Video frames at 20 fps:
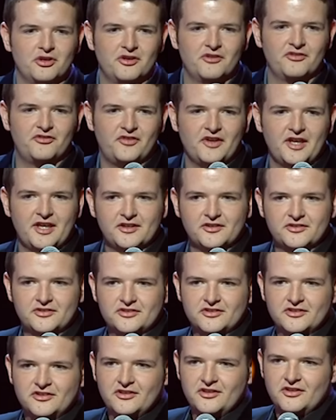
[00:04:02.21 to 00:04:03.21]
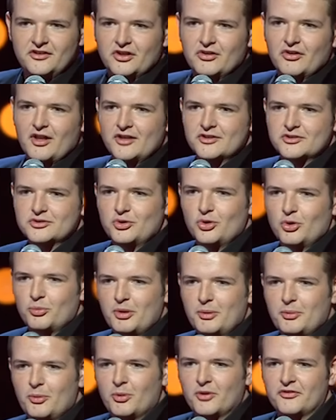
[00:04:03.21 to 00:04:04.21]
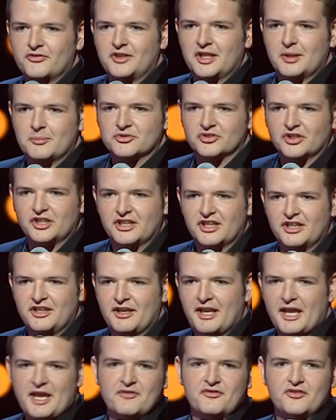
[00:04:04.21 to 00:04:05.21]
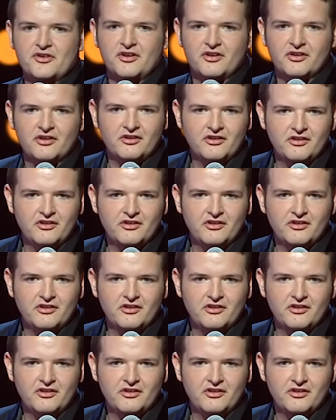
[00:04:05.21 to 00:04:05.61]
face of Glasgow. People with names like Nathan.